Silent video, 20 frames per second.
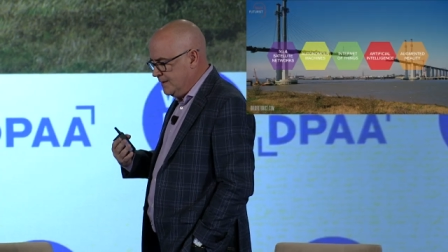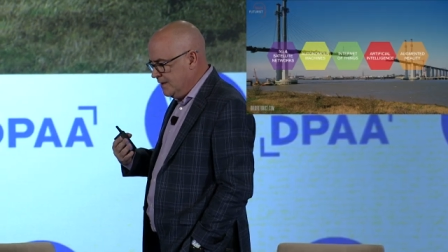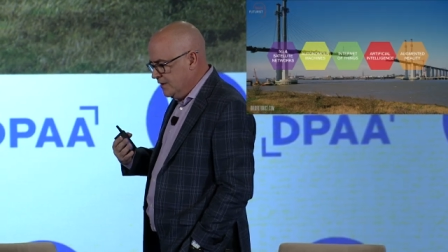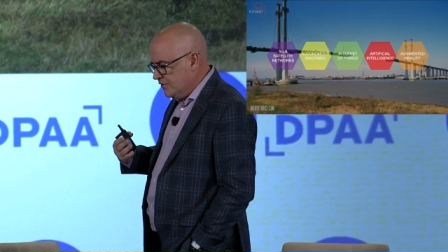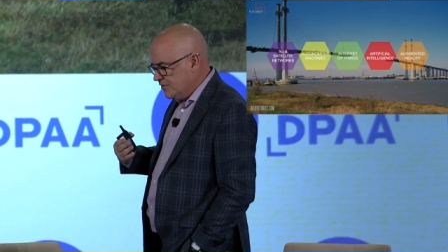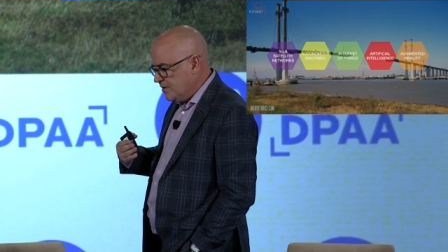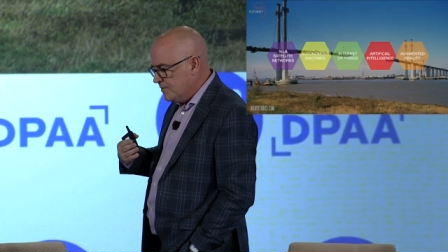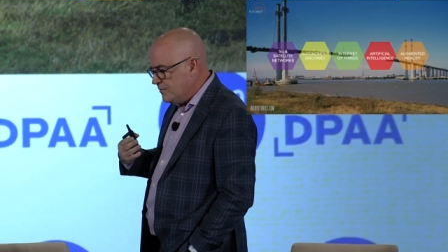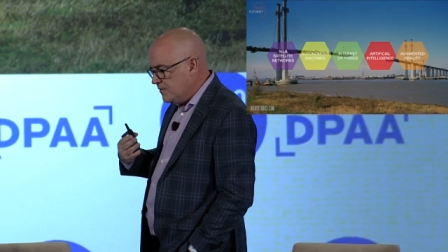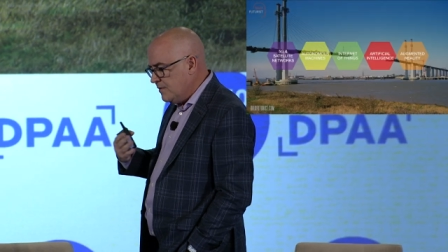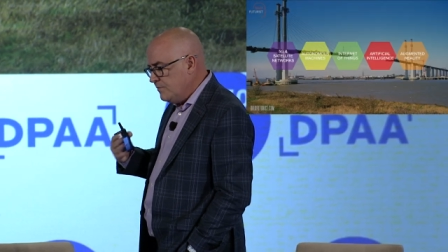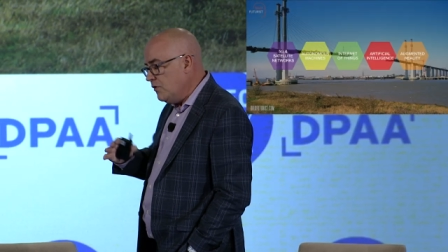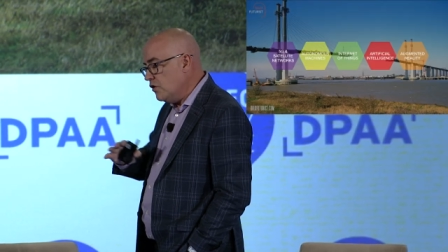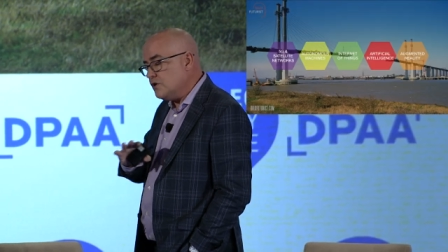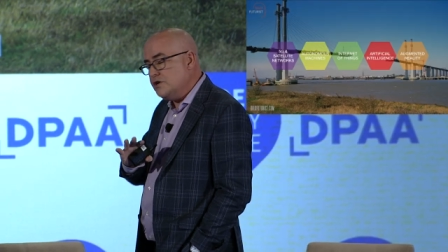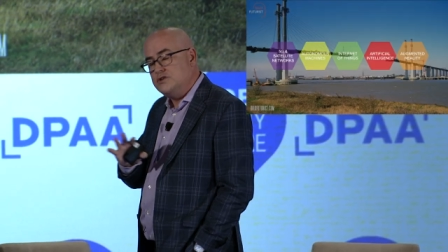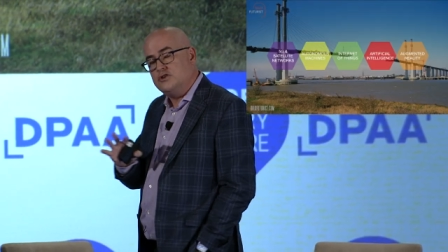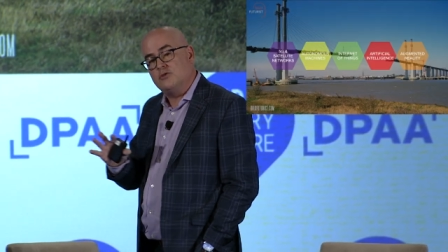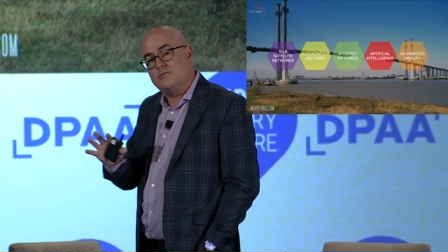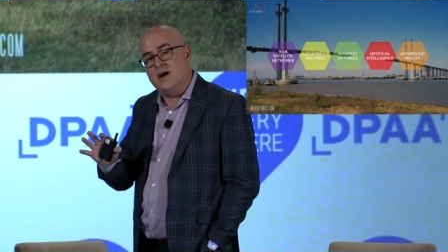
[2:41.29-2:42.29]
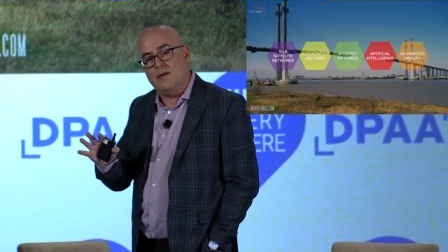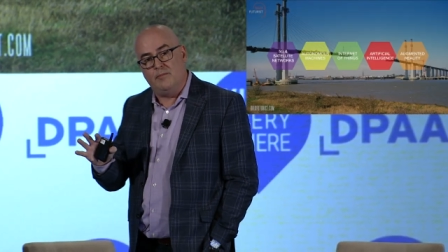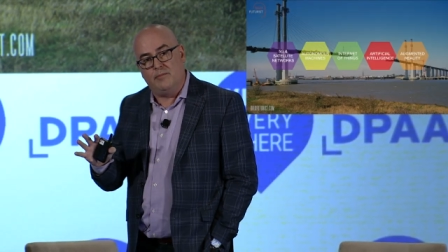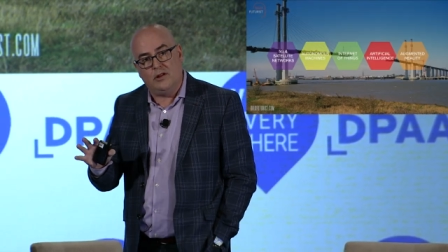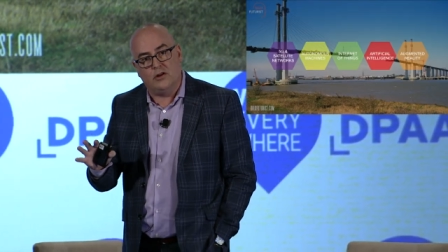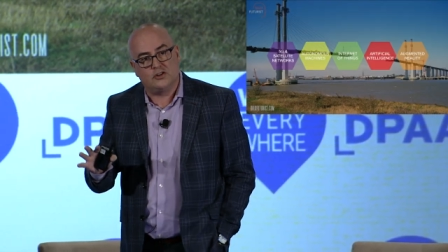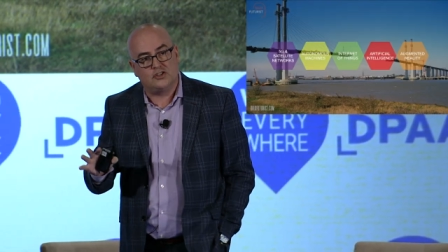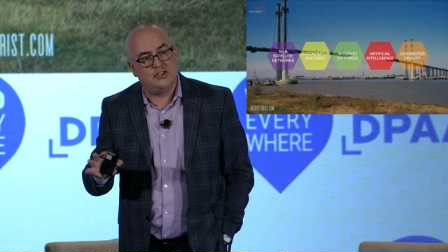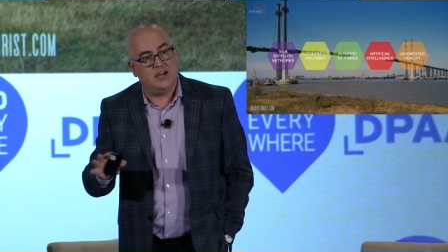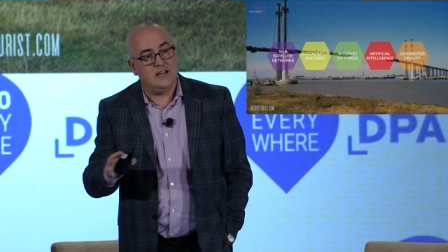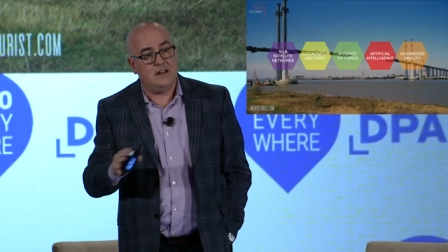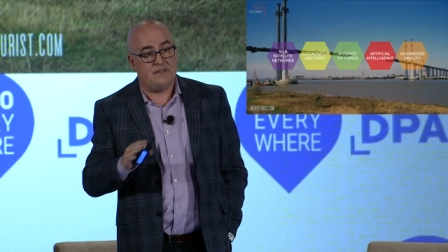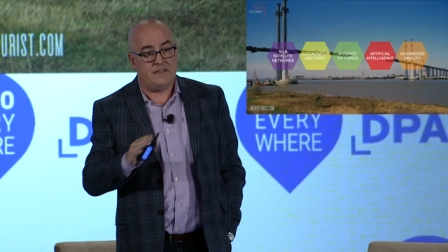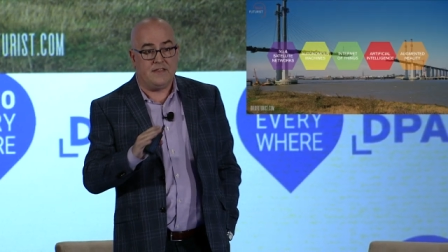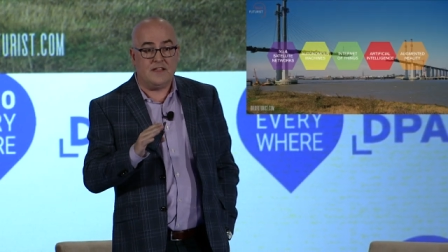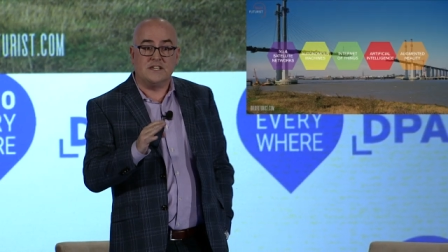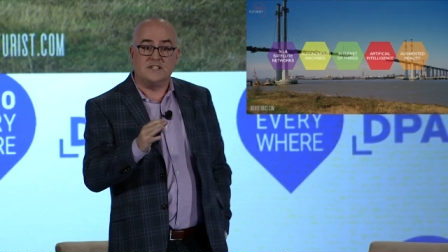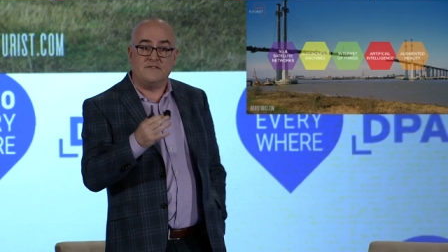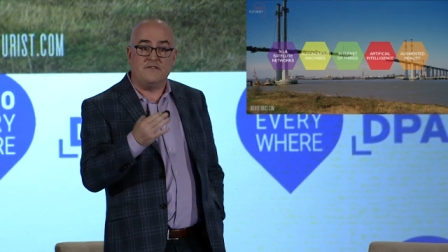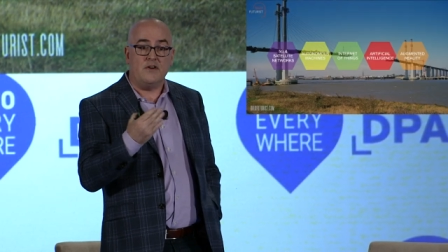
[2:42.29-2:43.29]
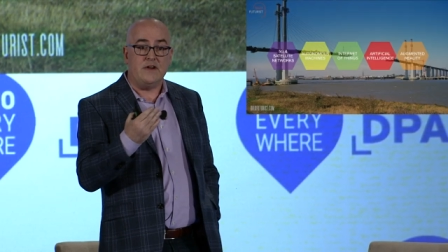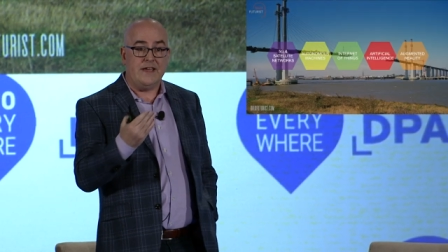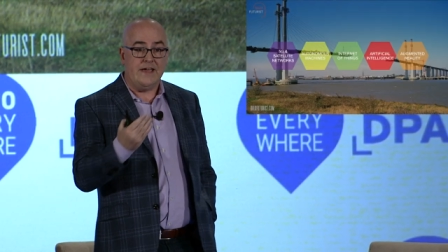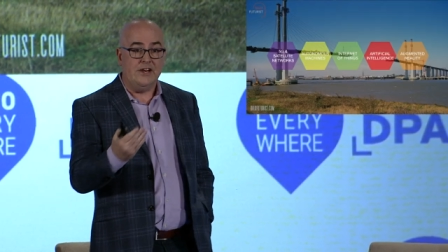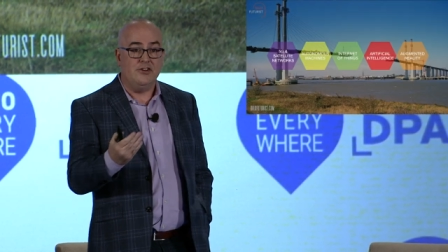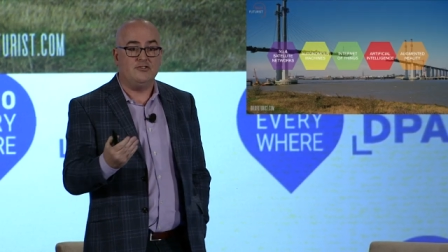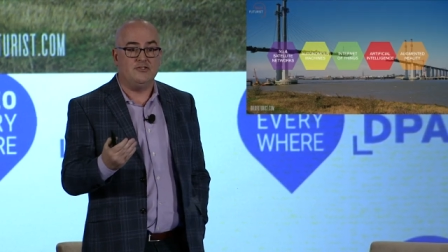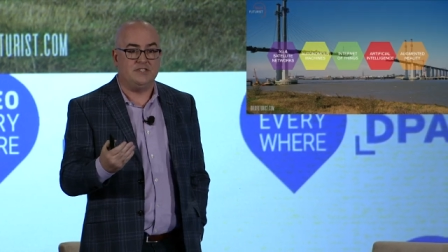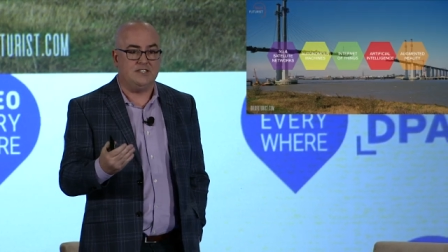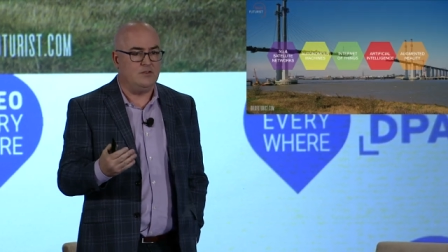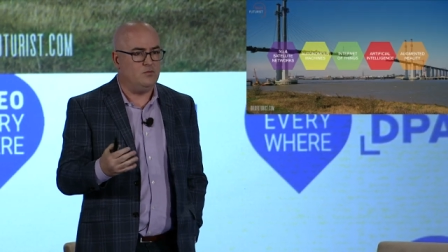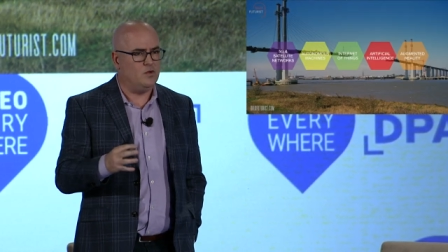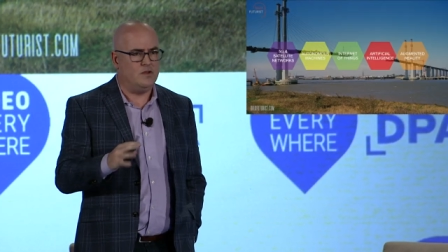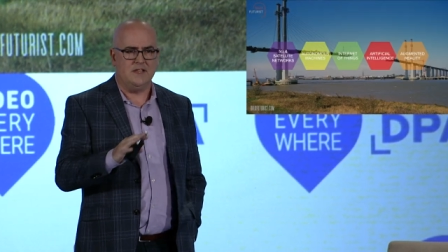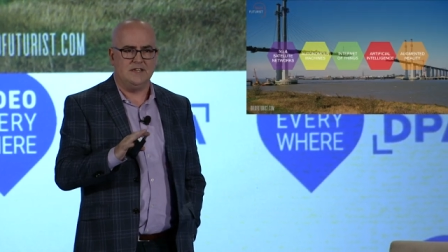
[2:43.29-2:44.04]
So I'm not going to talk about blockchain. I think that's a very interesting one.